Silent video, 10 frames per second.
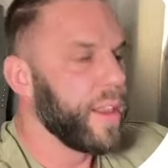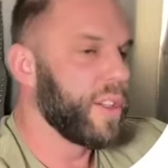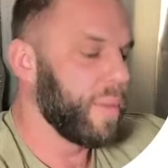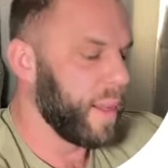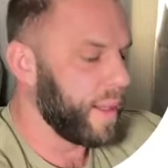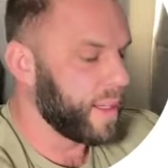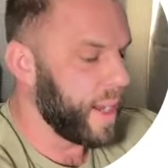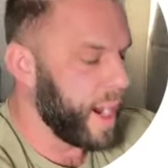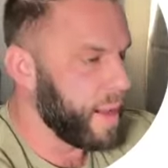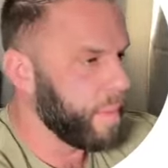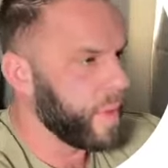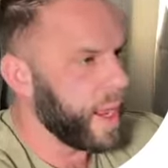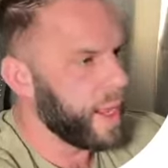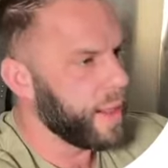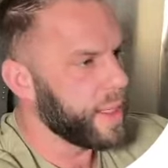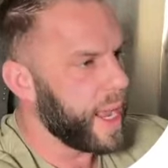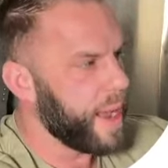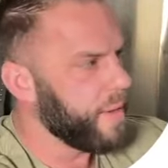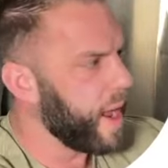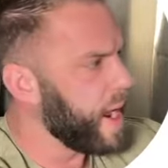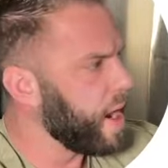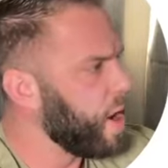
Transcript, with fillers: These would be a list item. And let's have a